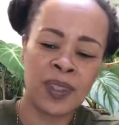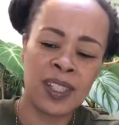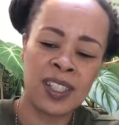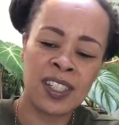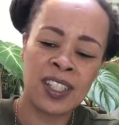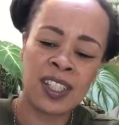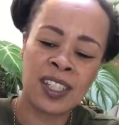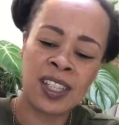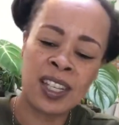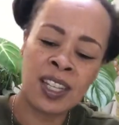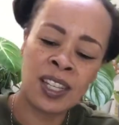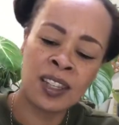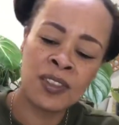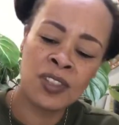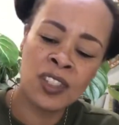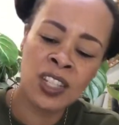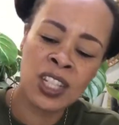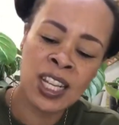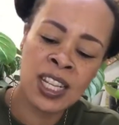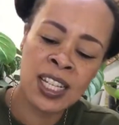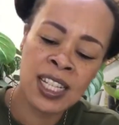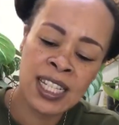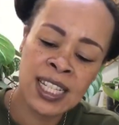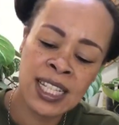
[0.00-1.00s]
Just kind of
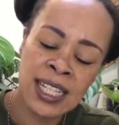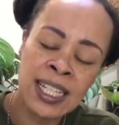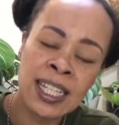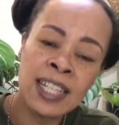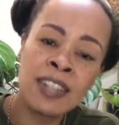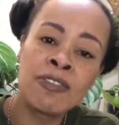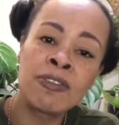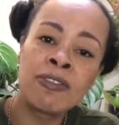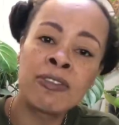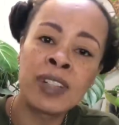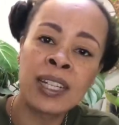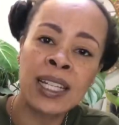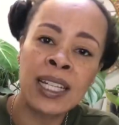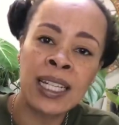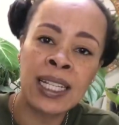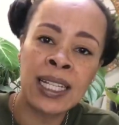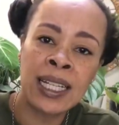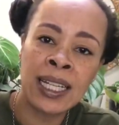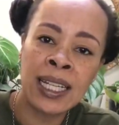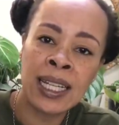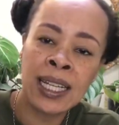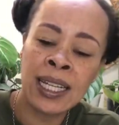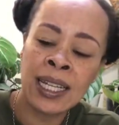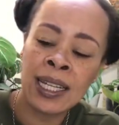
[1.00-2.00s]
gently
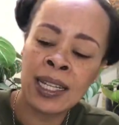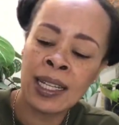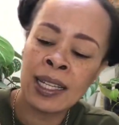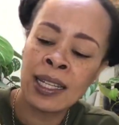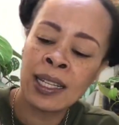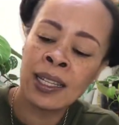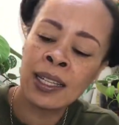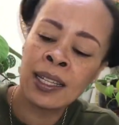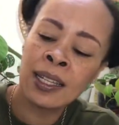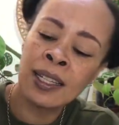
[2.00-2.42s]
wriggling,